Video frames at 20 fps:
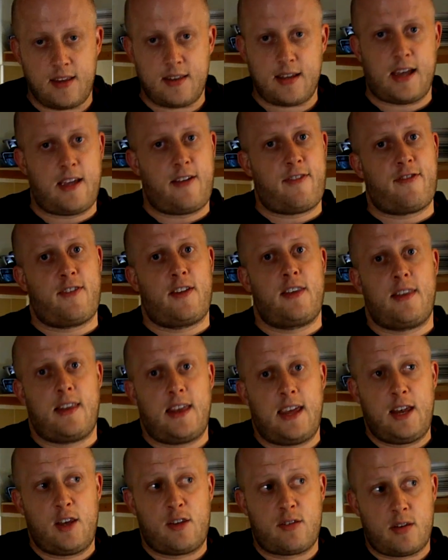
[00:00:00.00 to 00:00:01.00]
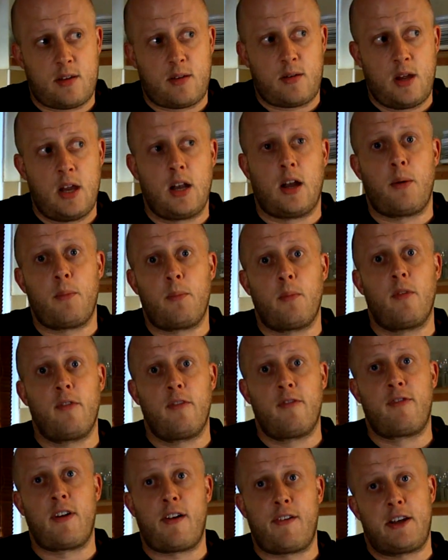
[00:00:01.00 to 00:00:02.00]
safe in these, you know,
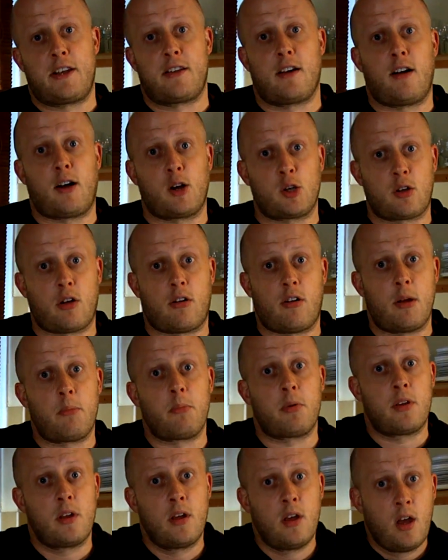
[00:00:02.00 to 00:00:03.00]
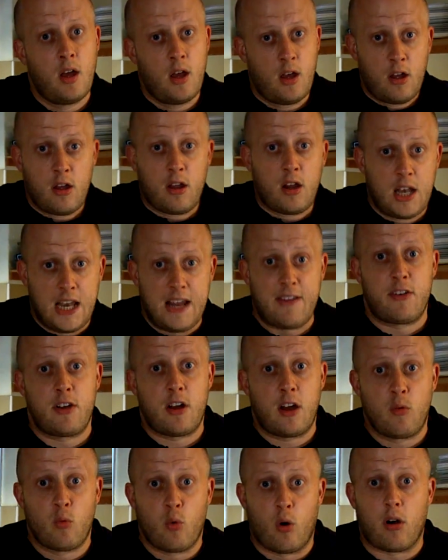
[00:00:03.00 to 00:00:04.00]
very dark times. You never
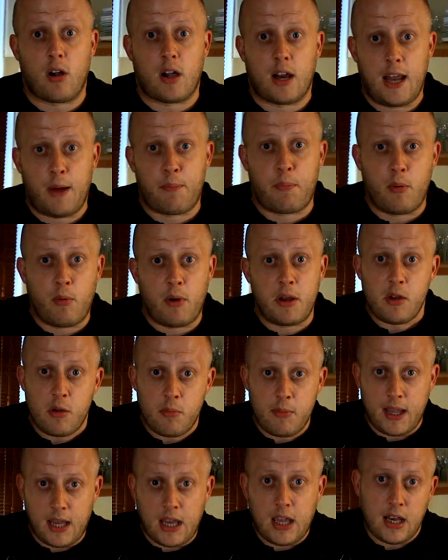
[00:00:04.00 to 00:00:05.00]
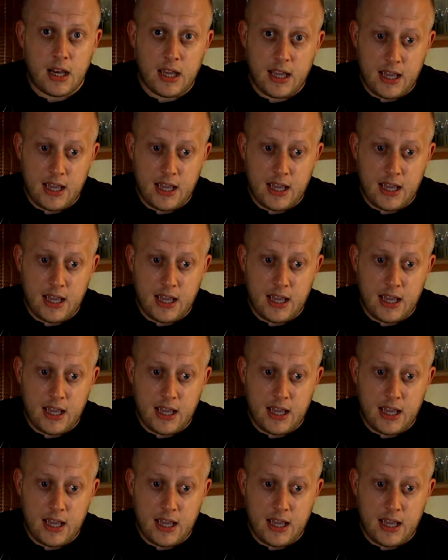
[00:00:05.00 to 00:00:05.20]
know what can happen when you're making a